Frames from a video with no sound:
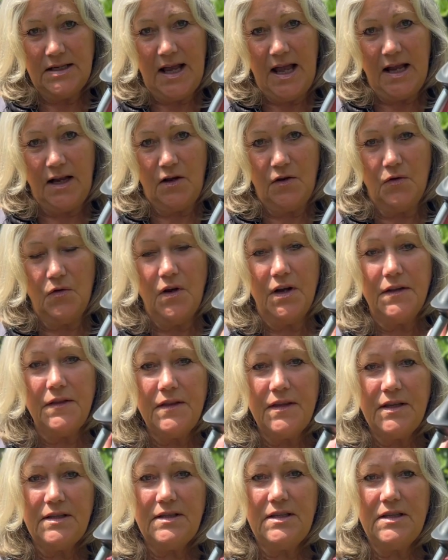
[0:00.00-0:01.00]
angle, and
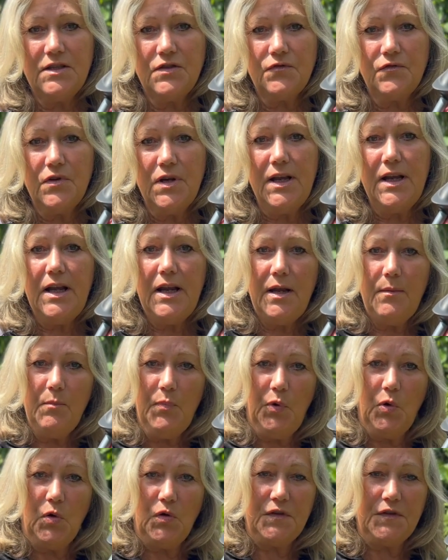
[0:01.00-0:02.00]
this is really
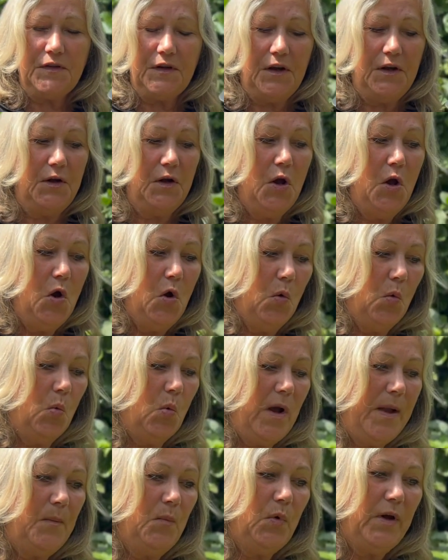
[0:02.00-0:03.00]
important
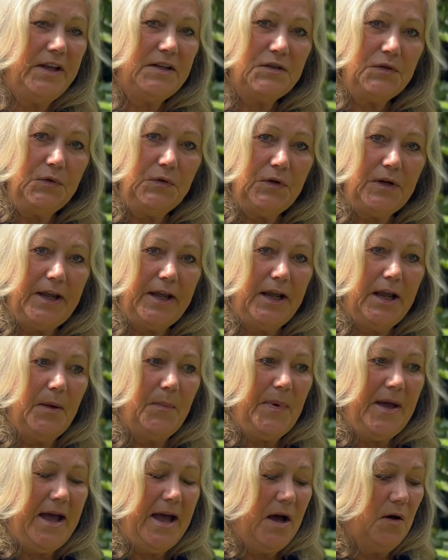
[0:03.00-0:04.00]
when we're talking
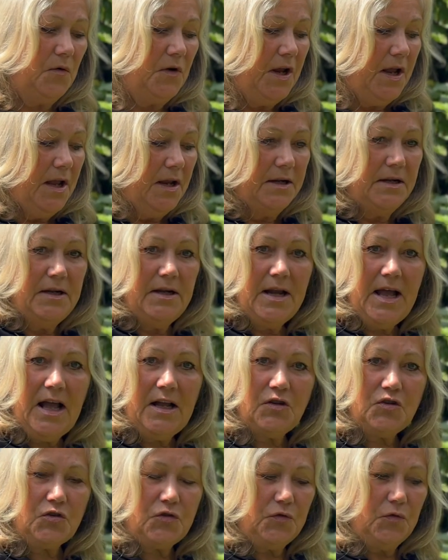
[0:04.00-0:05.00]
about
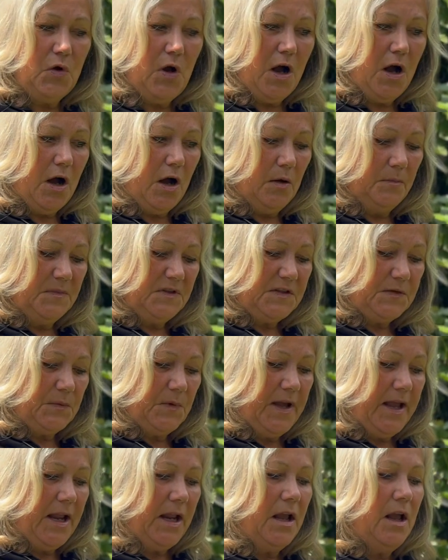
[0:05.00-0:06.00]
natural arm
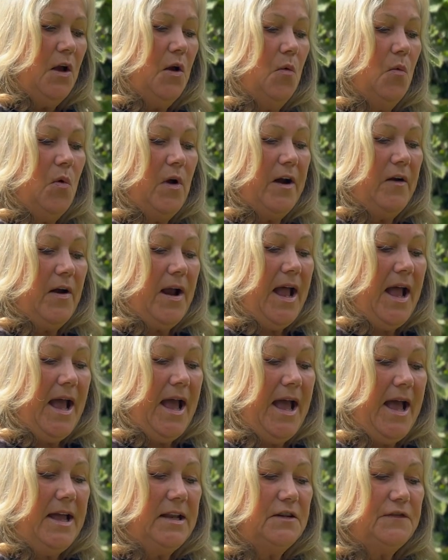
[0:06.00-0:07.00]
swing, where a
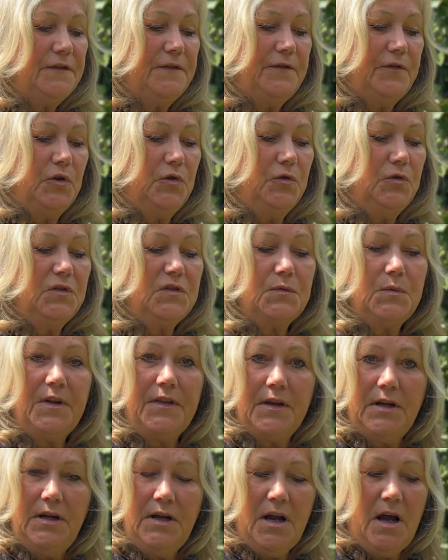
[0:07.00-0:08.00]
hand falls with
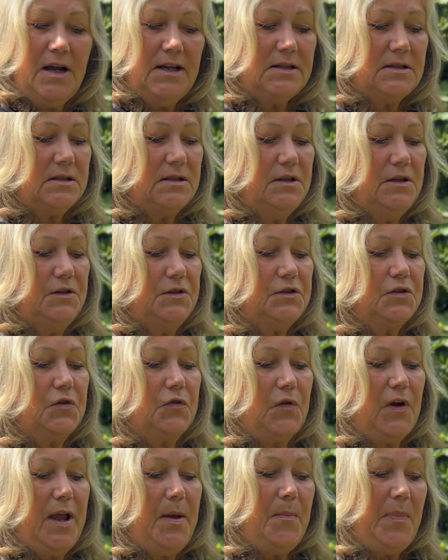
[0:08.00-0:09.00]
a nice loose
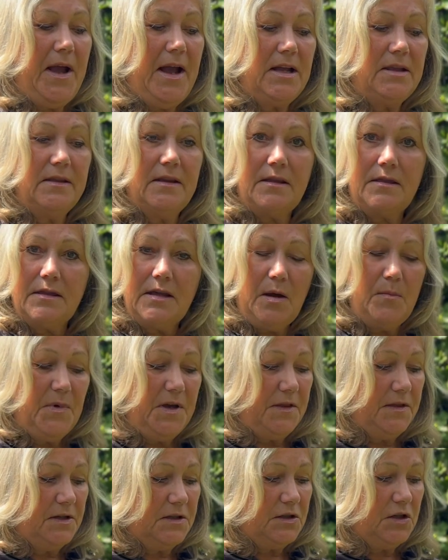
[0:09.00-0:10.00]
grip and the thumb
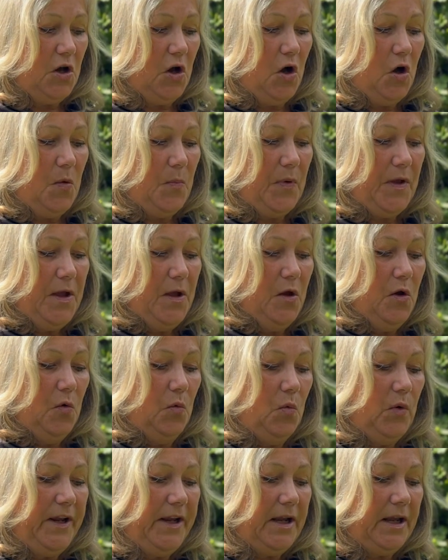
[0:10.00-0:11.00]
at the top.
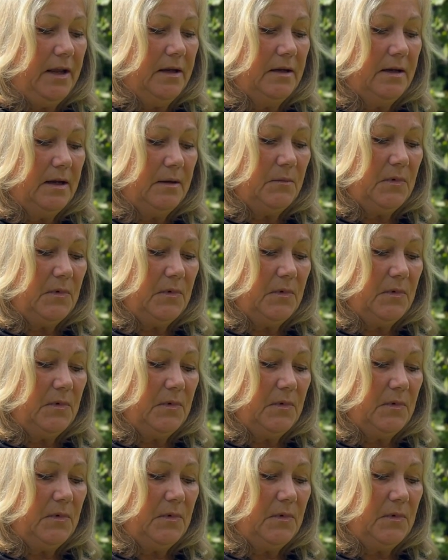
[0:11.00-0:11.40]
We can